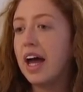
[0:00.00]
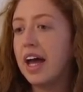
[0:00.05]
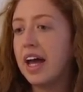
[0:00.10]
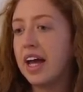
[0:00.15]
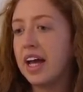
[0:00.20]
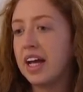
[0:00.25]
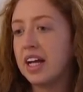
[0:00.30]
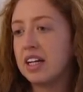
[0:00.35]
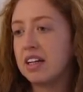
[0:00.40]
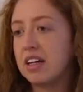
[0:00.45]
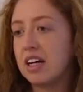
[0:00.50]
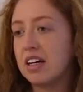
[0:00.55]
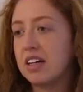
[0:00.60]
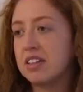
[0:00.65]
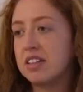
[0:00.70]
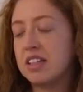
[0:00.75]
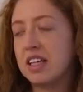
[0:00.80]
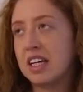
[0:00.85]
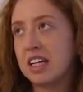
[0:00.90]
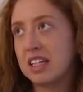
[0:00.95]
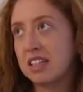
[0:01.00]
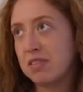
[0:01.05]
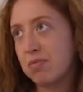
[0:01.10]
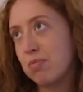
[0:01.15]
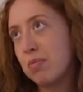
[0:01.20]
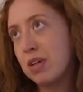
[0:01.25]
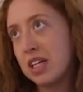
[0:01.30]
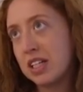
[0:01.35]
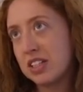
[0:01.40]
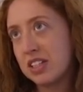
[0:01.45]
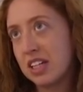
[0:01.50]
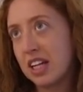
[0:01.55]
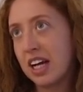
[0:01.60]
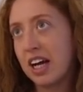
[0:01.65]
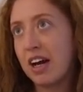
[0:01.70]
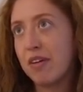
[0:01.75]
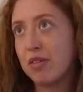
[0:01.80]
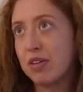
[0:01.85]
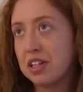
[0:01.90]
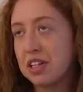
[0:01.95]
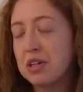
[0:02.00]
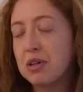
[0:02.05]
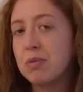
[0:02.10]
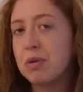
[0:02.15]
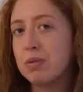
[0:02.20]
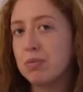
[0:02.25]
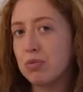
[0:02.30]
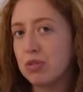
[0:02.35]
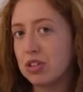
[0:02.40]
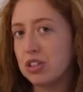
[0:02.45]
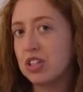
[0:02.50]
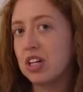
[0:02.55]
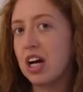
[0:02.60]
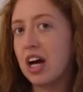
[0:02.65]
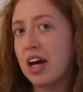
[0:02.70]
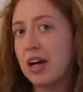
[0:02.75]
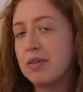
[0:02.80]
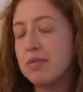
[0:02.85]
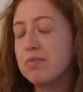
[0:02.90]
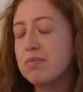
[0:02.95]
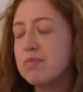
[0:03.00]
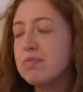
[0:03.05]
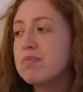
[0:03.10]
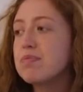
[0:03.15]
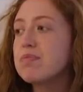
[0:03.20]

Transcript: And that means that I have a little bit more time